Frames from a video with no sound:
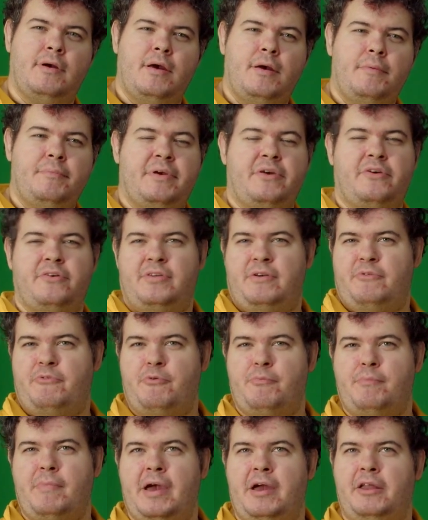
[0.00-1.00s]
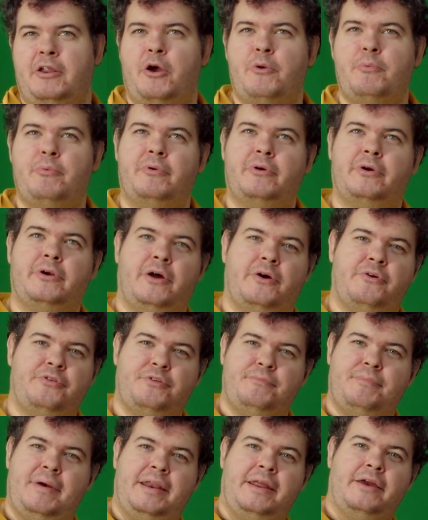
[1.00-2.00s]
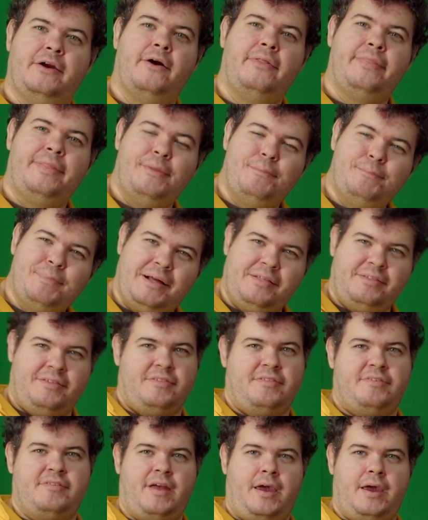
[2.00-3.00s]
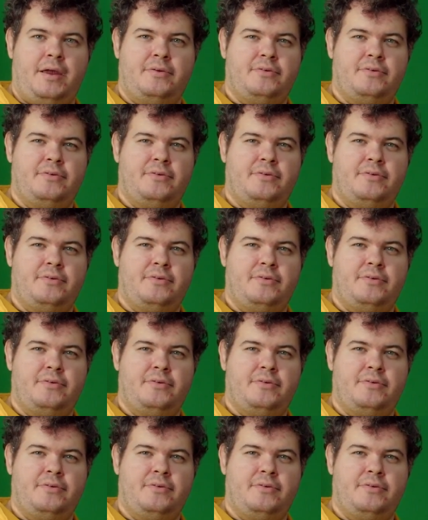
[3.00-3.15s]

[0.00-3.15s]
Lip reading: because it will remain open and closed depending on the button state.